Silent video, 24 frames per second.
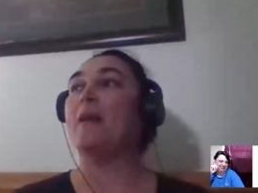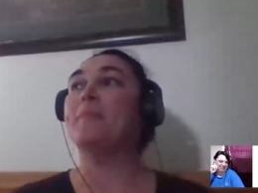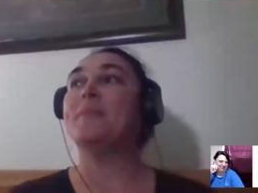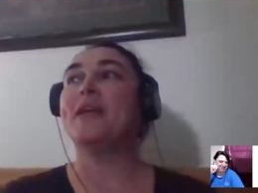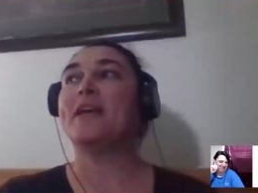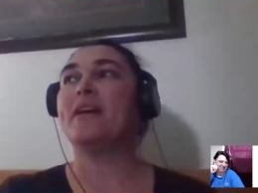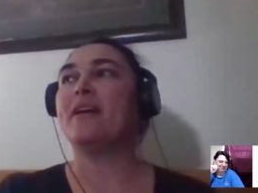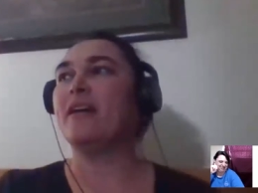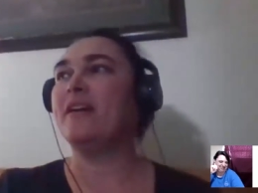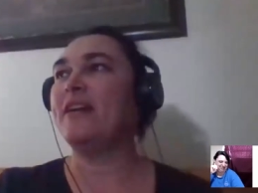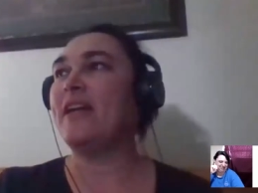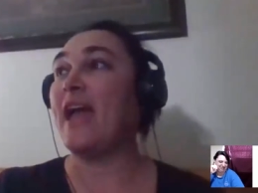
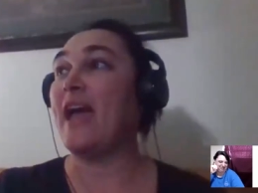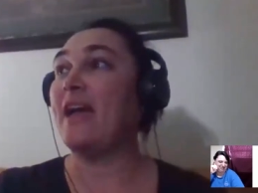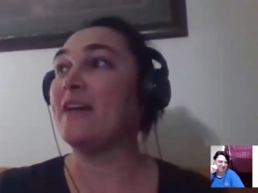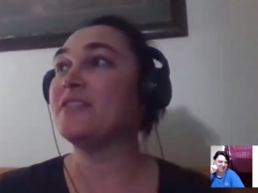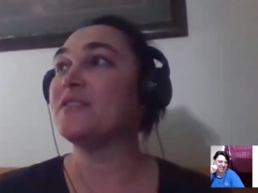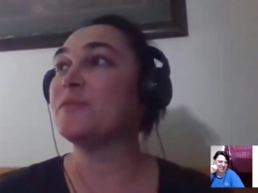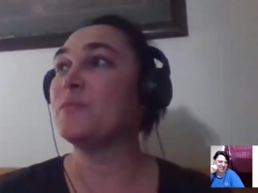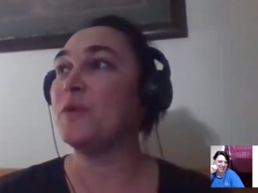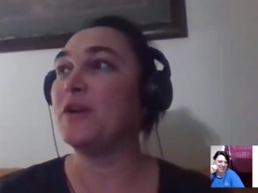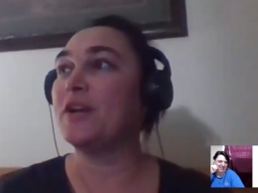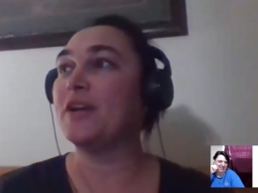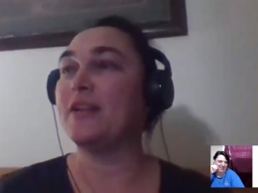I'm like, oh
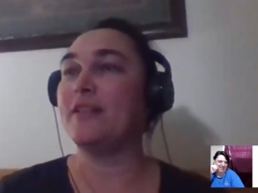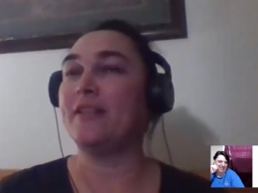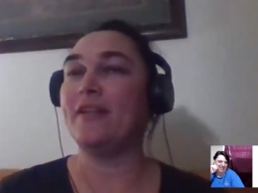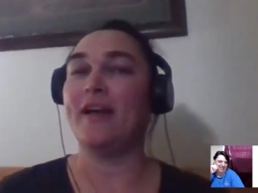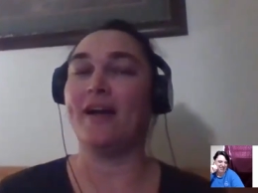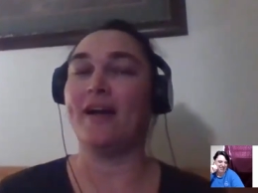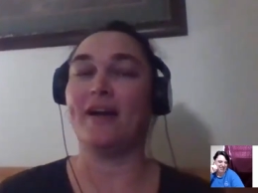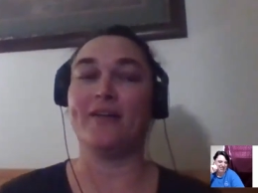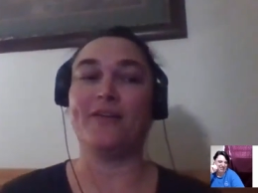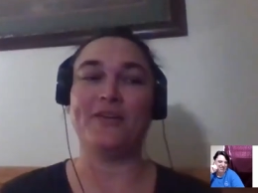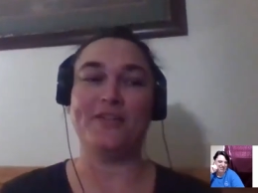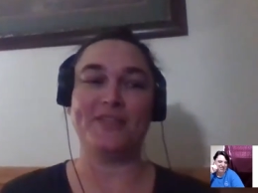yeah, it's
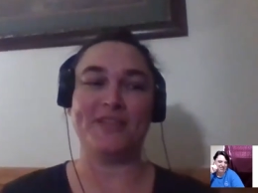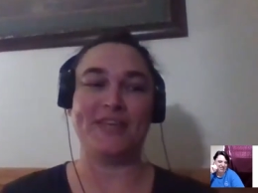1:00.